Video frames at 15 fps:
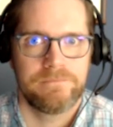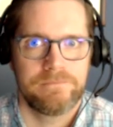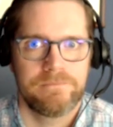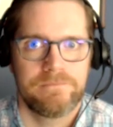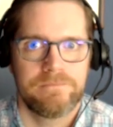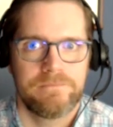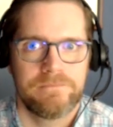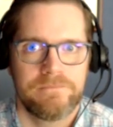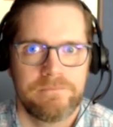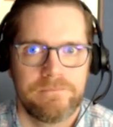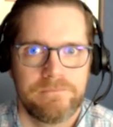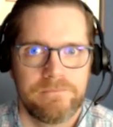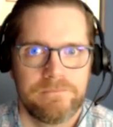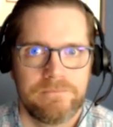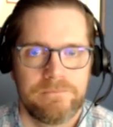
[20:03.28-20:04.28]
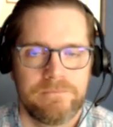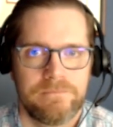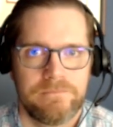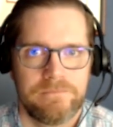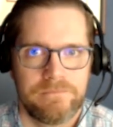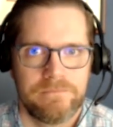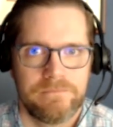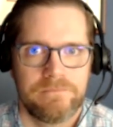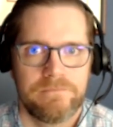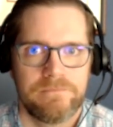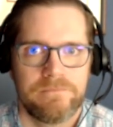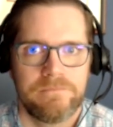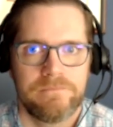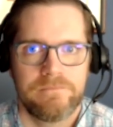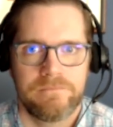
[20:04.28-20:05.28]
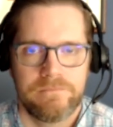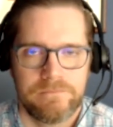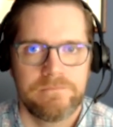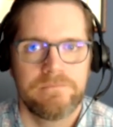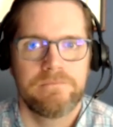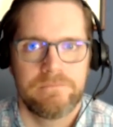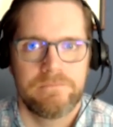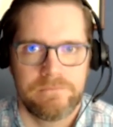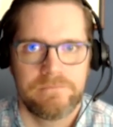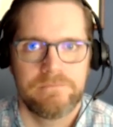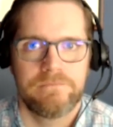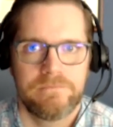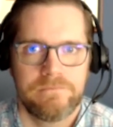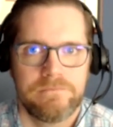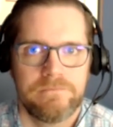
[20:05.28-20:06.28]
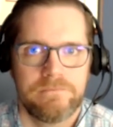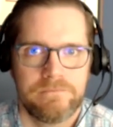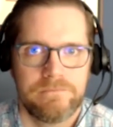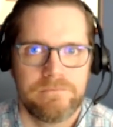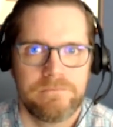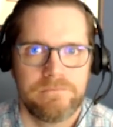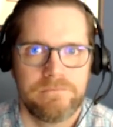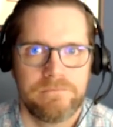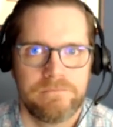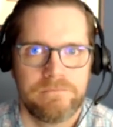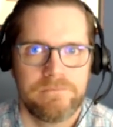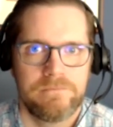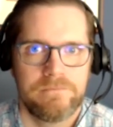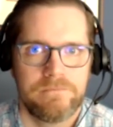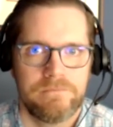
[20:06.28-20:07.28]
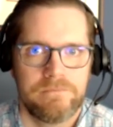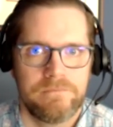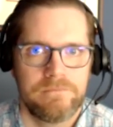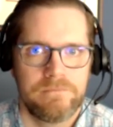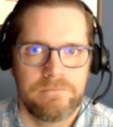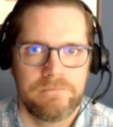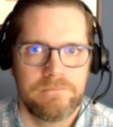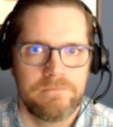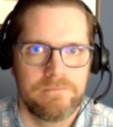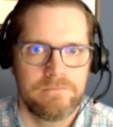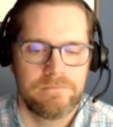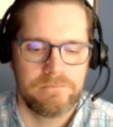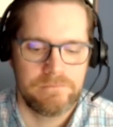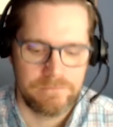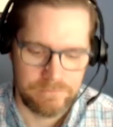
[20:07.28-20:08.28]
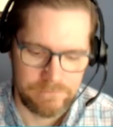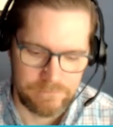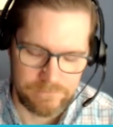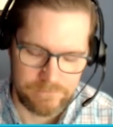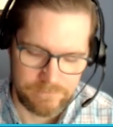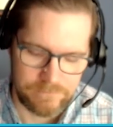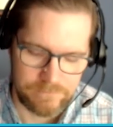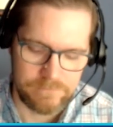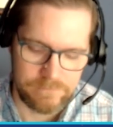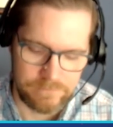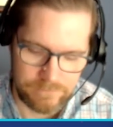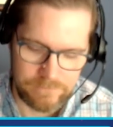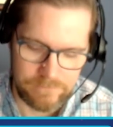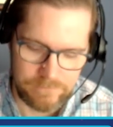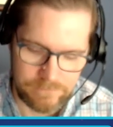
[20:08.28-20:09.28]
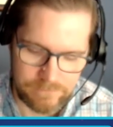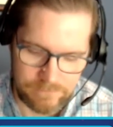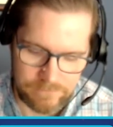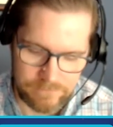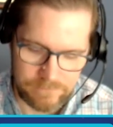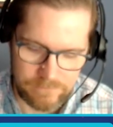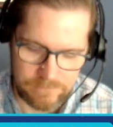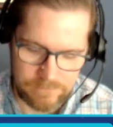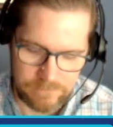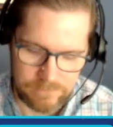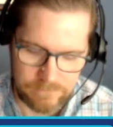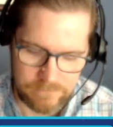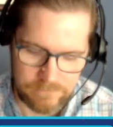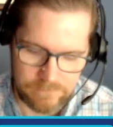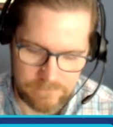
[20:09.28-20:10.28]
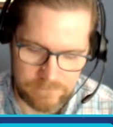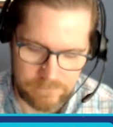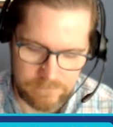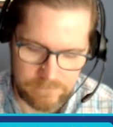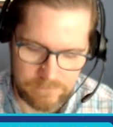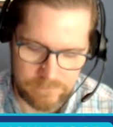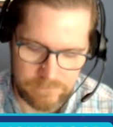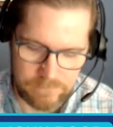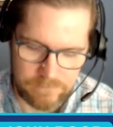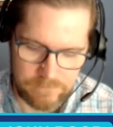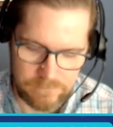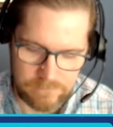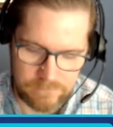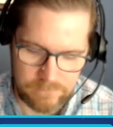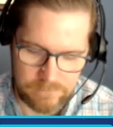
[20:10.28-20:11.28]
No words are spoken by the person on screen.